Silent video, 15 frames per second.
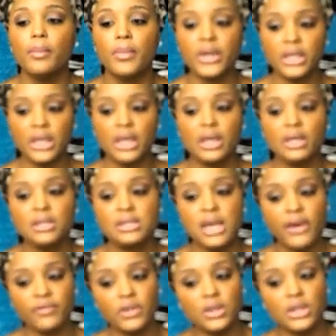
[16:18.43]
but yeah
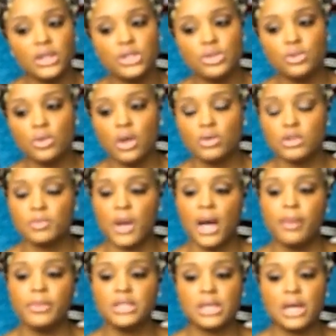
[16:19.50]
definitely do those
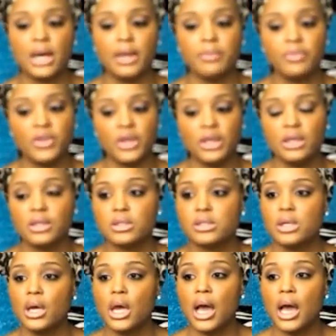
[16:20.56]
mommy time things